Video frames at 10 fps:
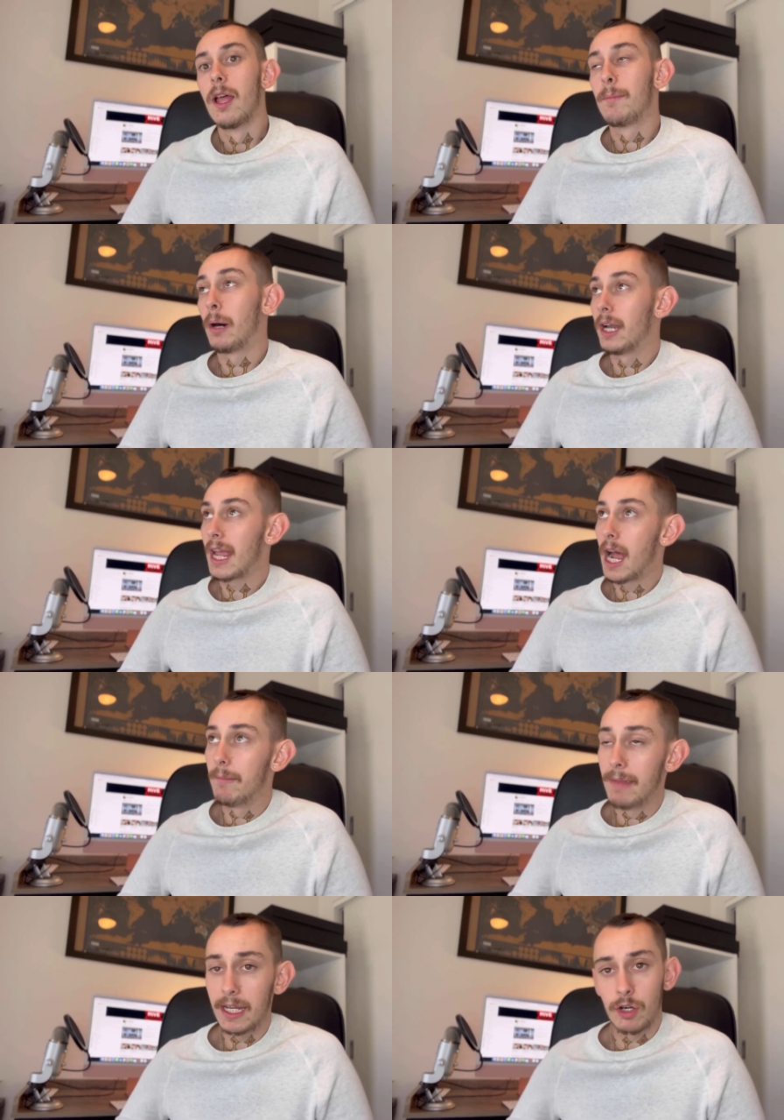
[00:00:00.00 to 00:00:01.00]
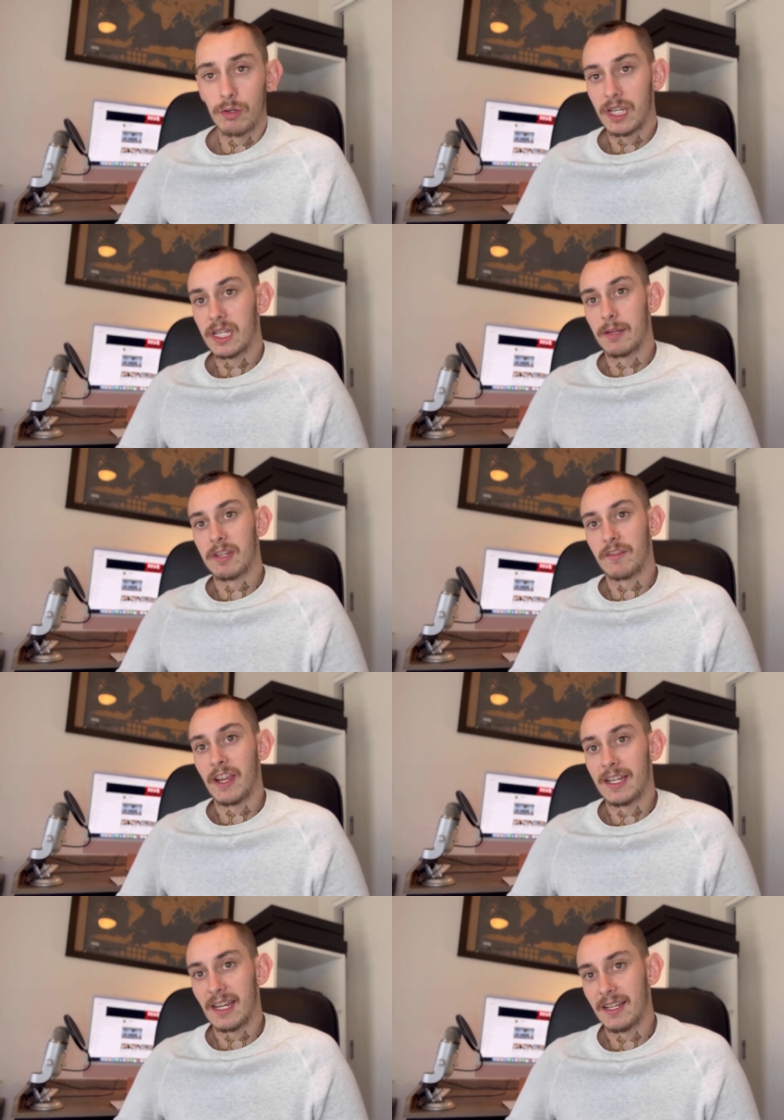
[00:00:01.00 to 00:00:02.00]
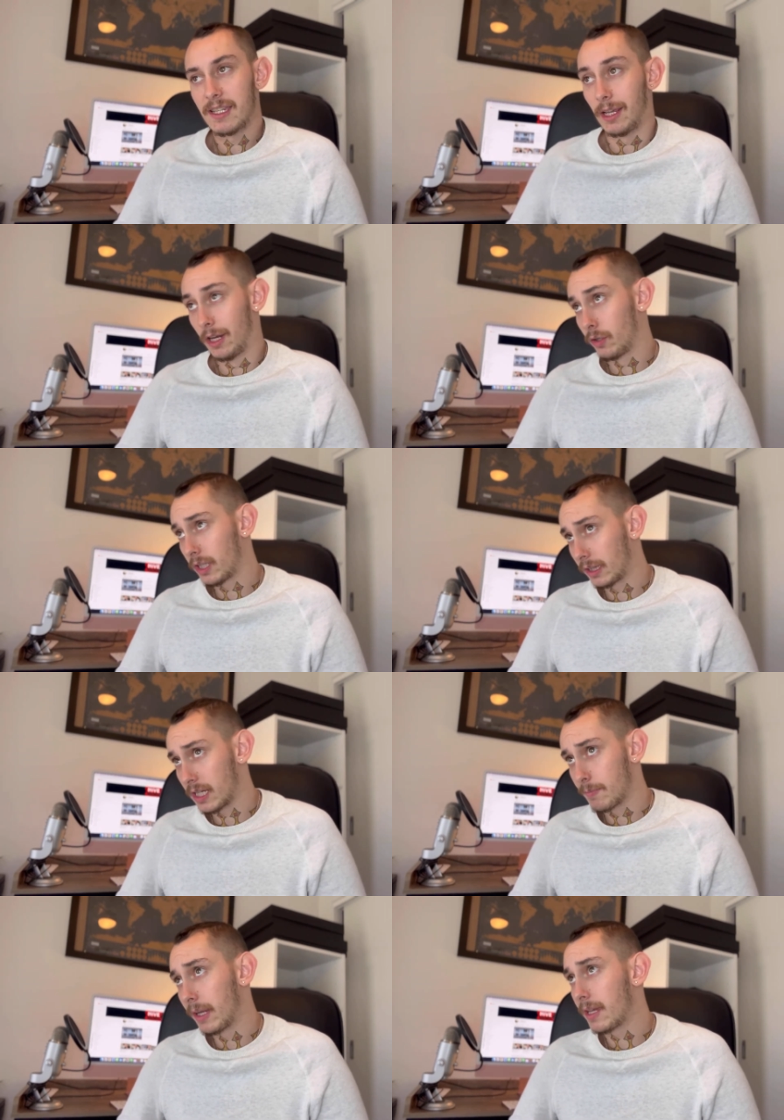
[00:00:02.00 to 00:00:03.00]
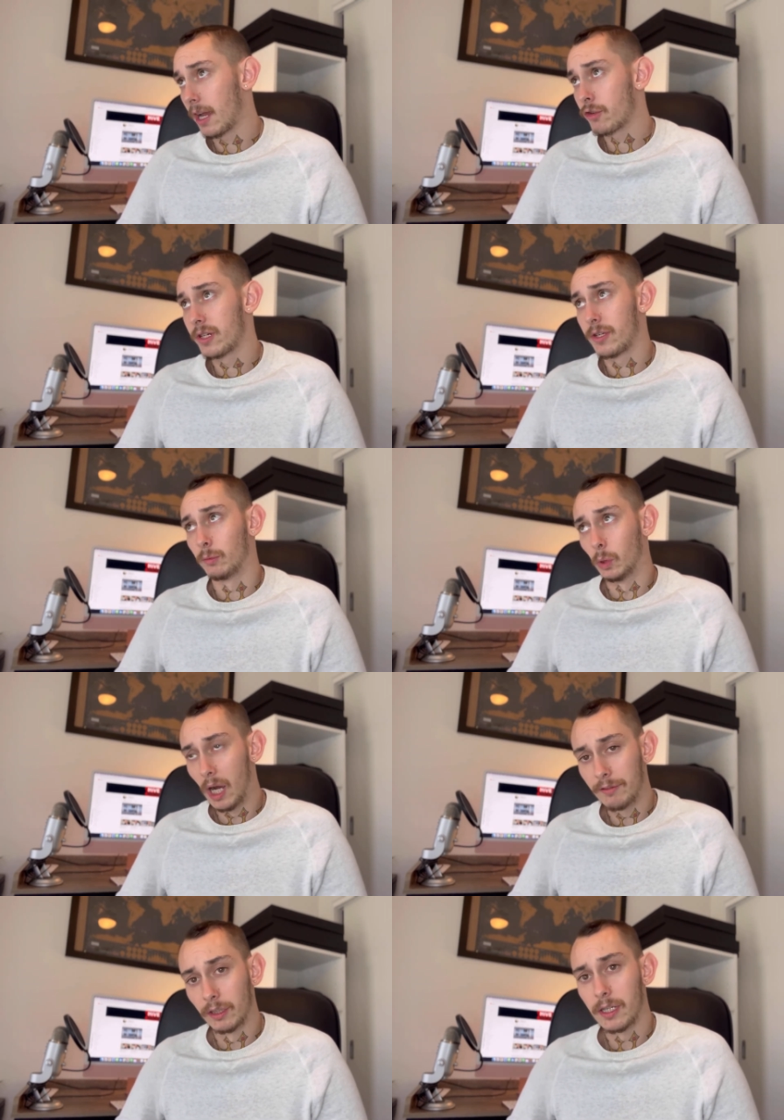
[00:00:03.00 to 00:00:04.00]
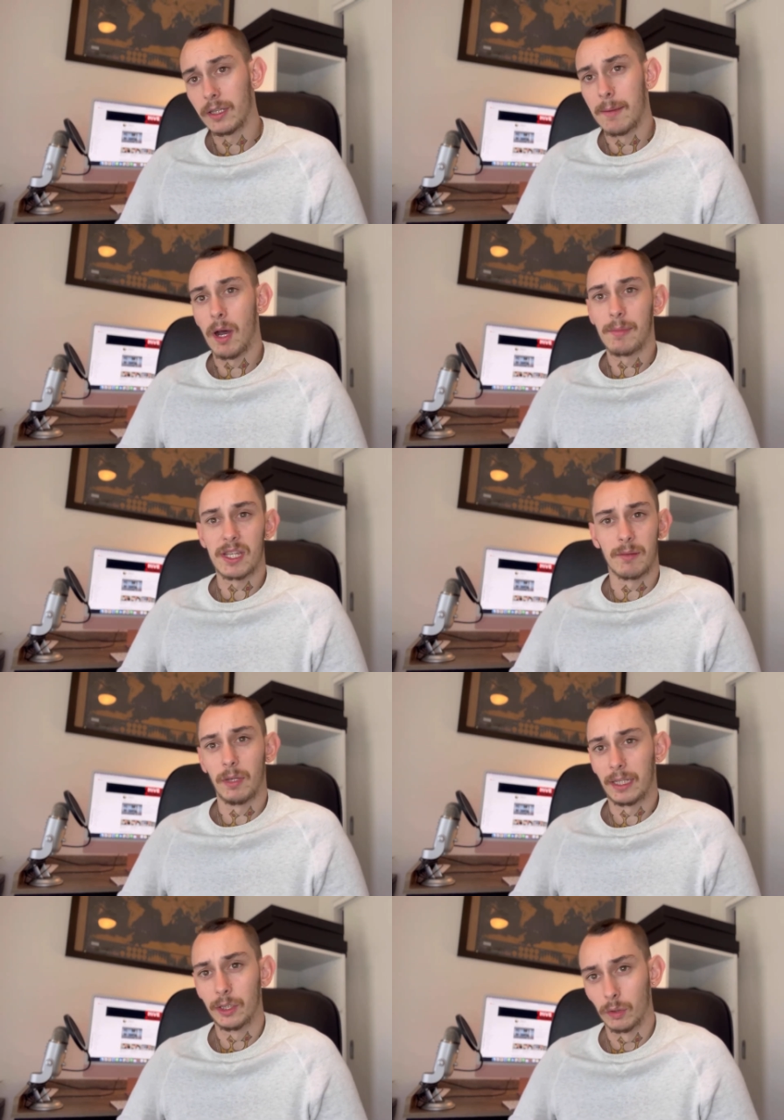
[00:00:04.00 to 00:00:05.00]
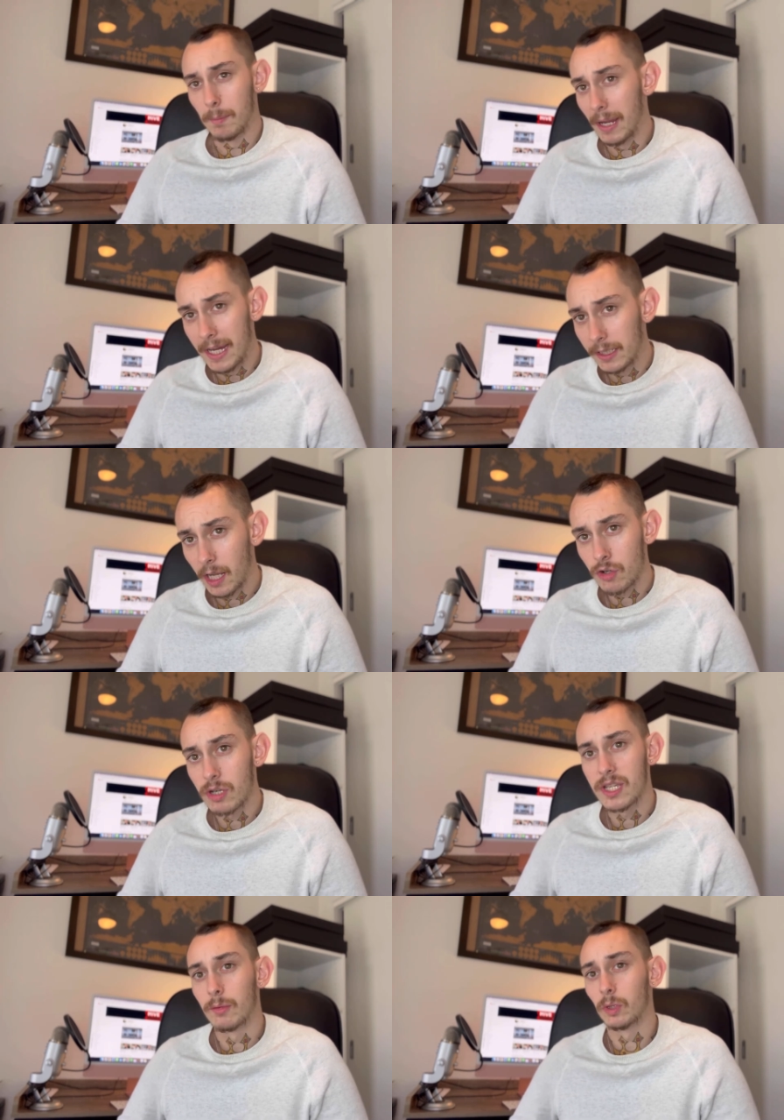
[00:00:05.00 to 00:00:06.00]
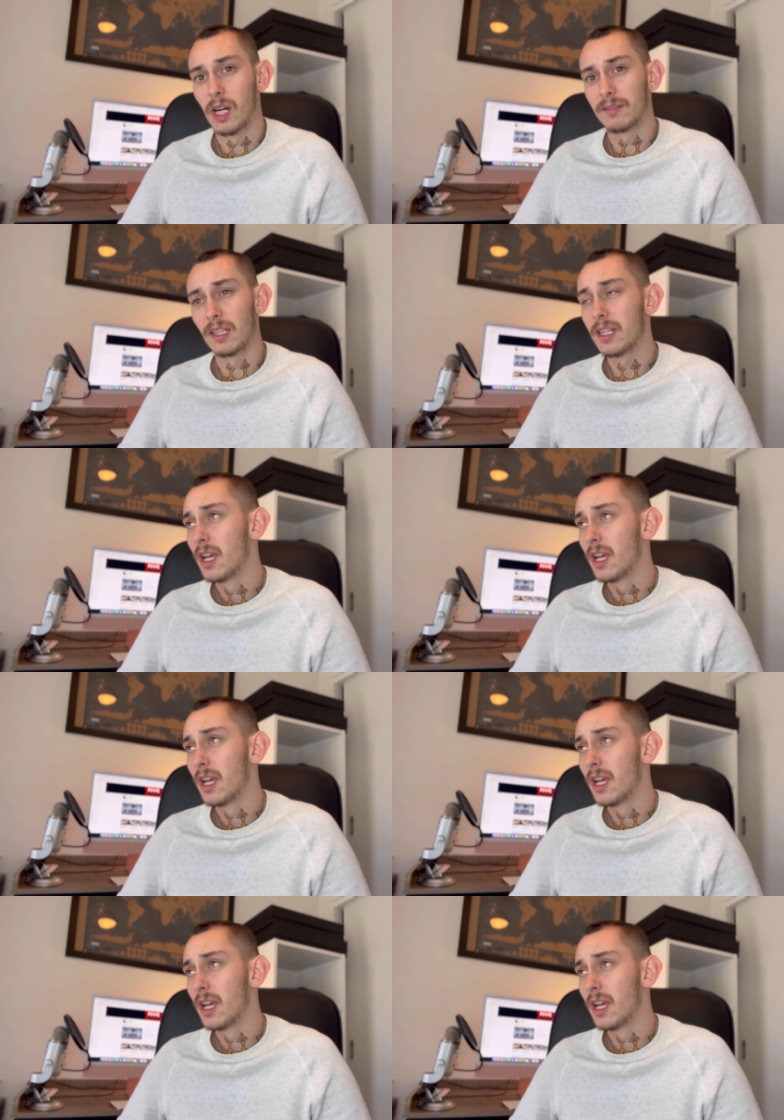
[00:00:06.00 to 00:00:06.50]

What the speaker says: But our medical system is fantastic. I don't think there's many countries that rival it. There might be some European countries that rival it.